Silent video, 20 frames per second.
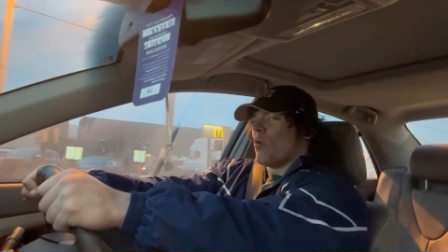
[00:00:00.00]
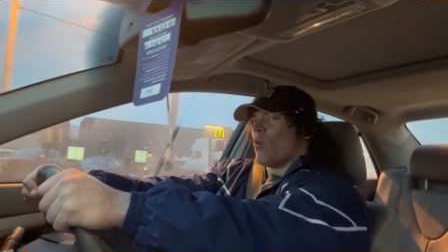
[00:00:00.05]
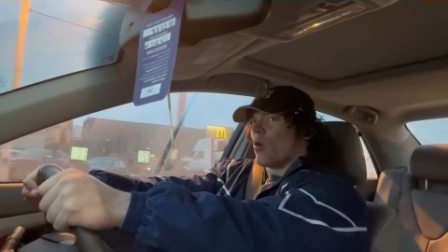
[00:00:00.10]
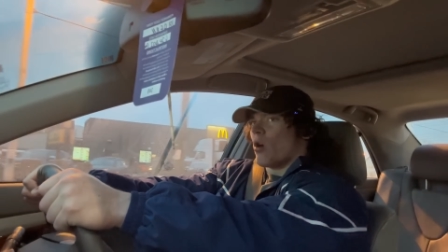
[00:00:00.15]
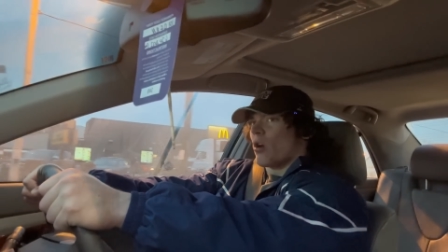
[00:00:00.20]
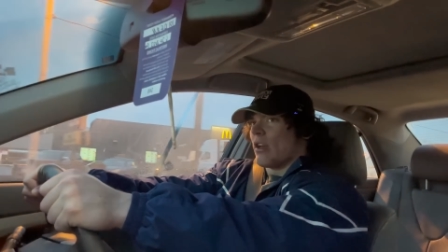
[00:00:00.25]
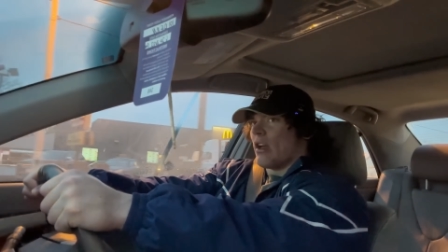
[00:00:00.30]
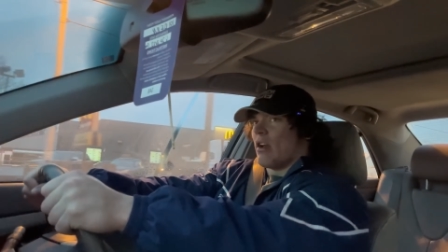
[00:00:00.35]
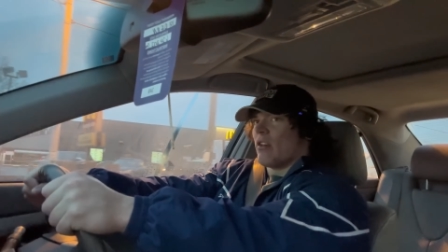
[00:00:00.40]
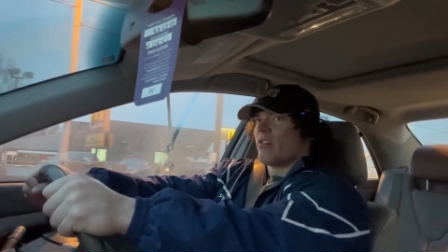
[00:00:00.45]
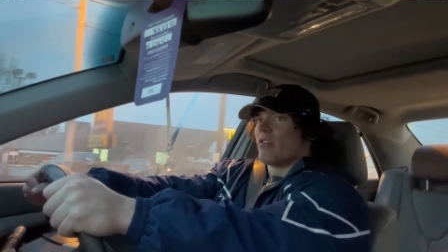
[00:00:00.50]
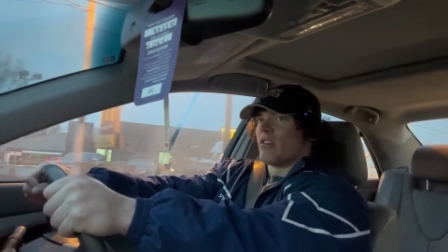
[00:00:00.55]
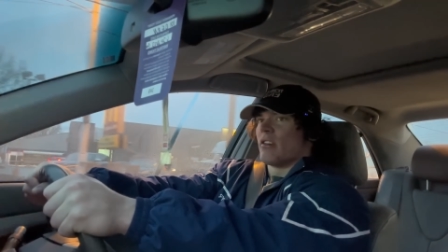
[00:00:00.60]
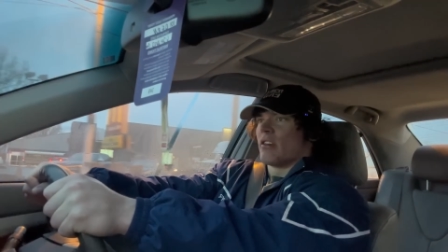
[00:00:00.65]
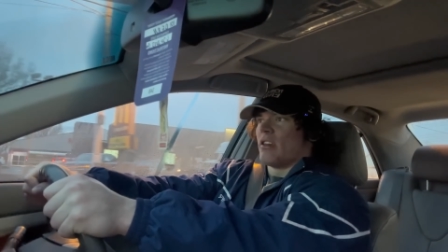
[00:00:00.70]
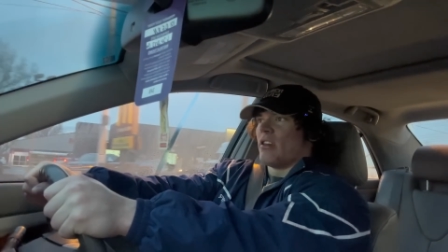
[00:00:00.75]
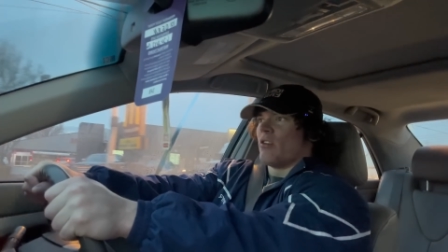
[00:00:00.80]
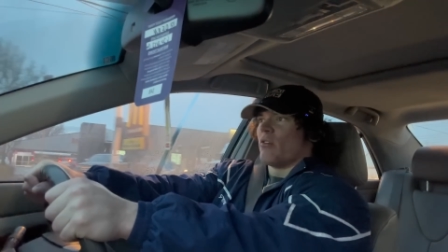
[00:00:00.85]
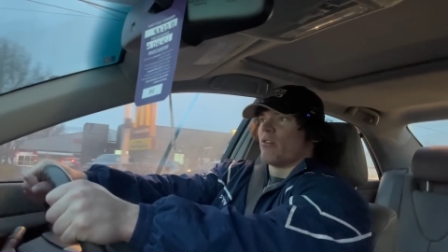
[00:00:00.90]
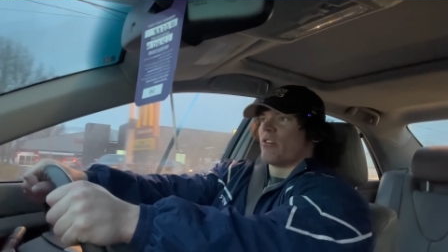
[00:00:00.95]
workouts
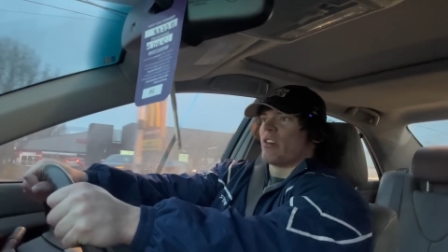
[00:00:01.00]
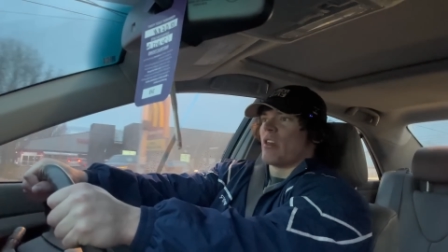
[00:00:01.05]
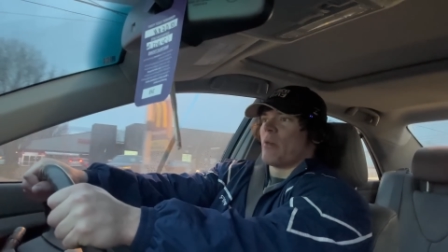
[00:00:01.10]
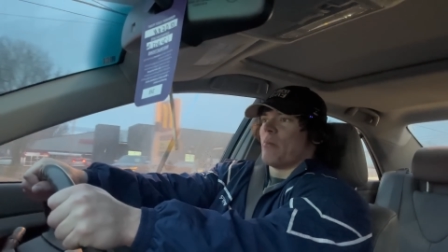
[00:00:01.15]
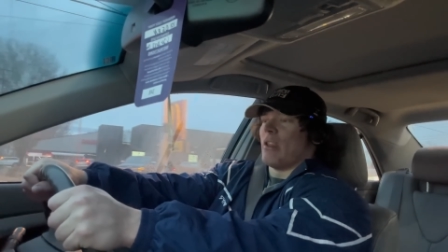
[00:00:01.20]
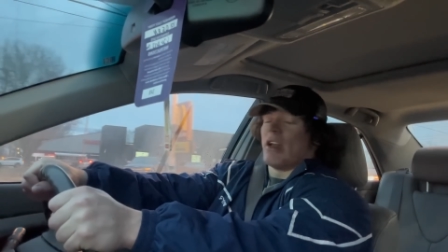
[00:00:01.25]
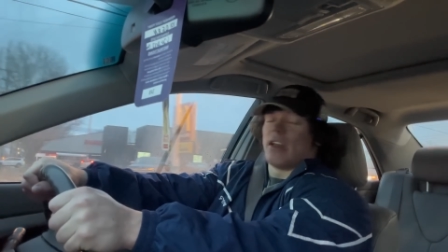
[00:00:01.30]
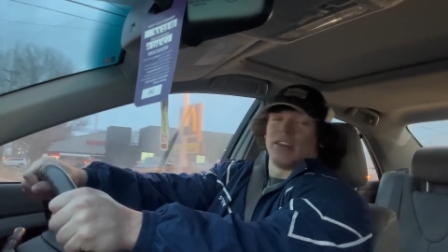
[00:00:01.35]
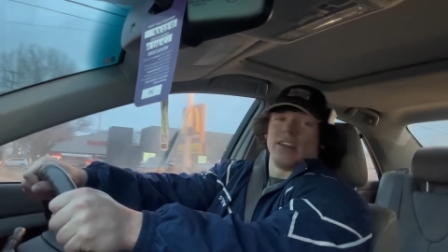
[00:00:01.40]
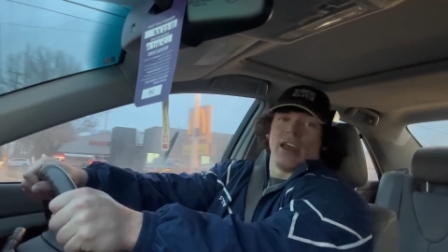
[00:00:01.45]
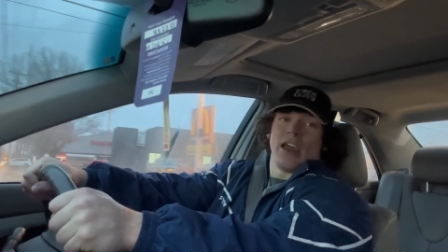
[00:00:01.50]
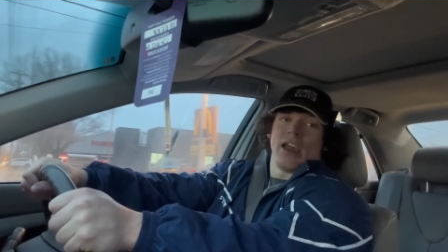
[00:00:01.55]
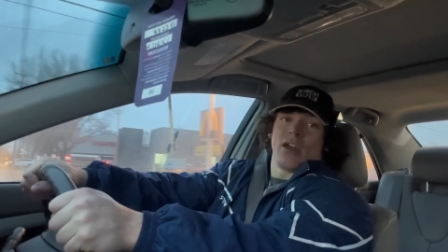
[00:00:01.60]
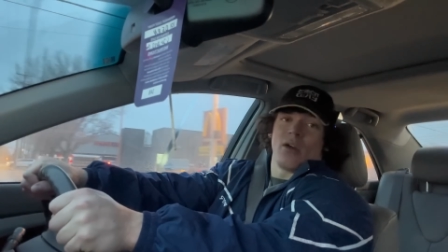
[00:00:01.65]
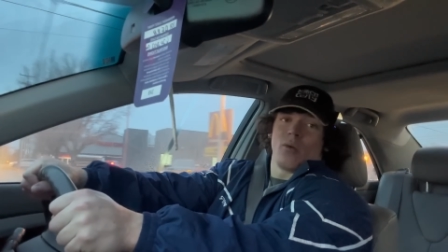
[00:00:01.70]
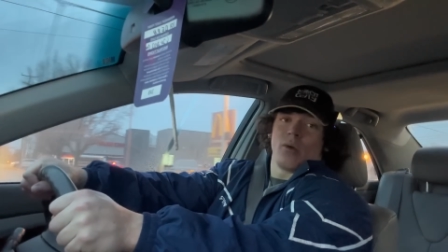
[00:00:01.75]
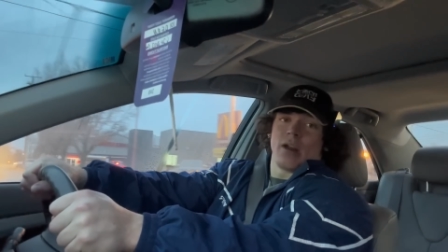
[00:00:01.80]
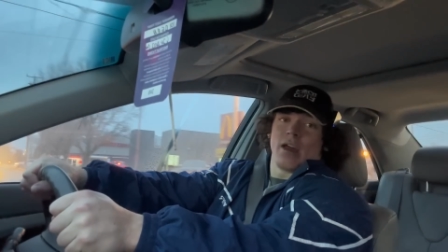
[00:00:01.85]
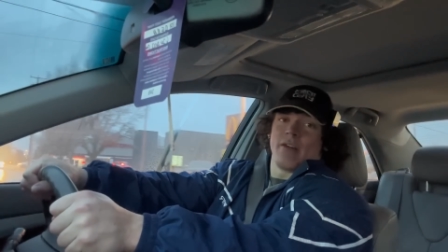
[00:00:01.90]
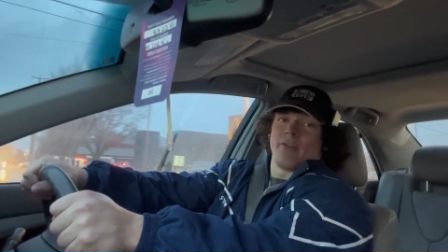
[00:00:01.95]
like you don't skip leg day or
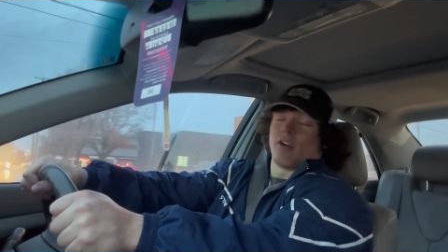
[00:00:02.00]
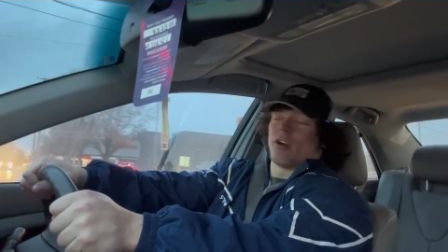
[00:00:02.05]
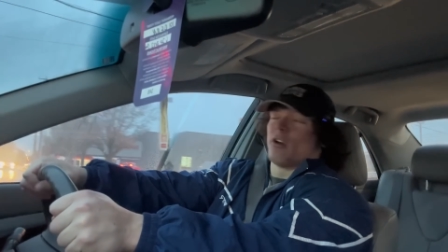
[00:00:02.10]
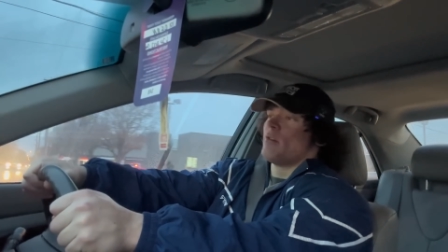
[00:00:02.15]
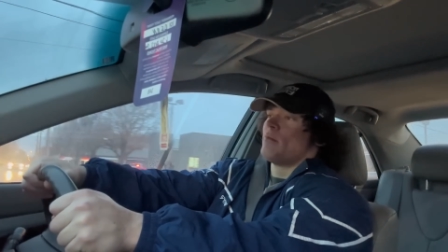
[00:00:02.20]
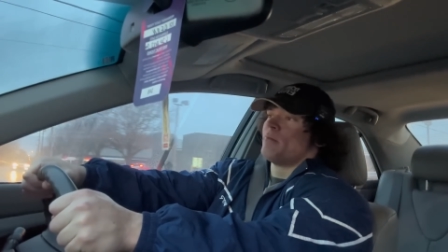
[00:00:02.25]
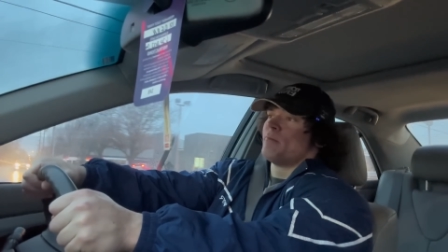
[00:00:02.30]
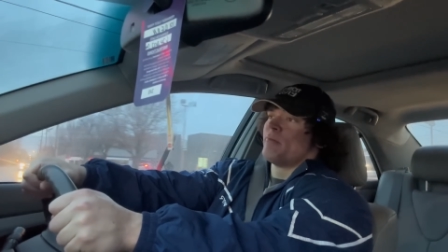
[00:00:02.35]
whatever